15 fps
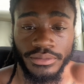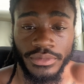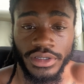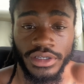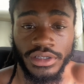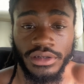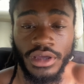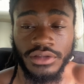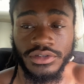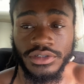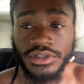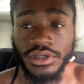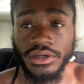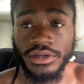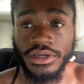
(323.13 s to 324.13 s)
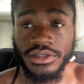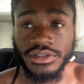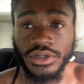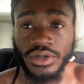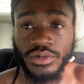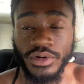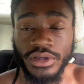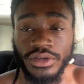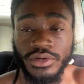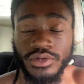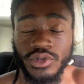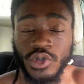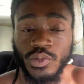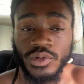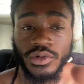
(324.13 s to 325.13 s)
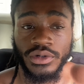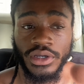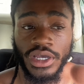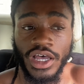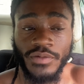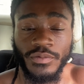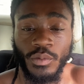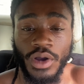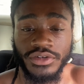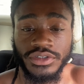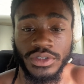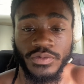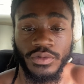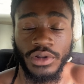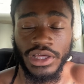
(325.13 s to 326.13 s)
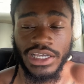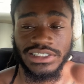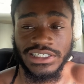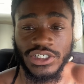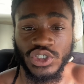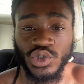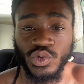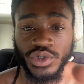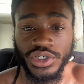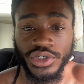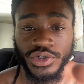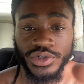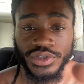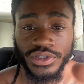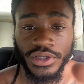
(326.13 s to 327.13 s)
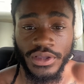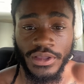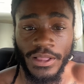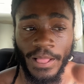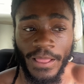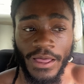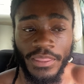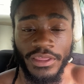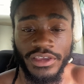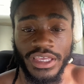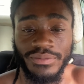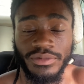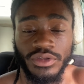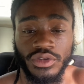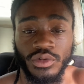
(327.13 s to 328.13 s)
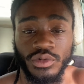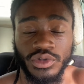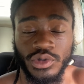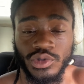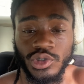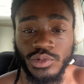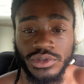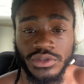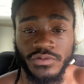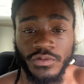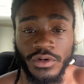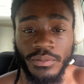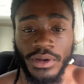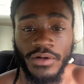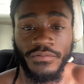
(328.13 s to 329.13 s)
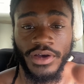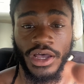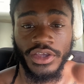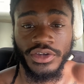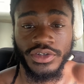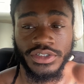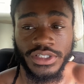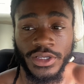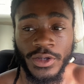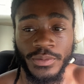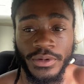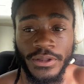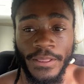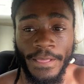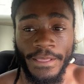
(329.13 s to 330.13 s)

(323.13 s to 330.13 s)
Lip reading: And Dante Young, he's a great YouTuber. I've been watching him for, like I said, 2 years. I think he's been doing YouTube since for about 5 years now. But